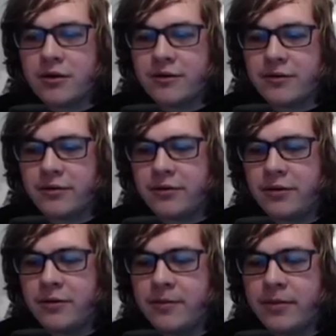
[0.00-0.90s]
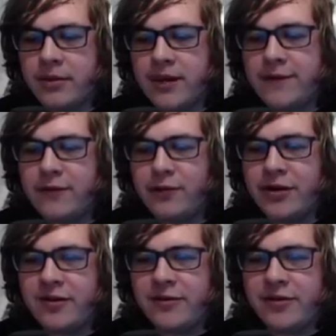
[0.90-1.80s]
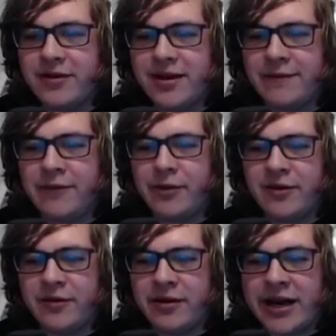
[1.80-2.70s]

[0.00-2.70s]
Cool. If you run to an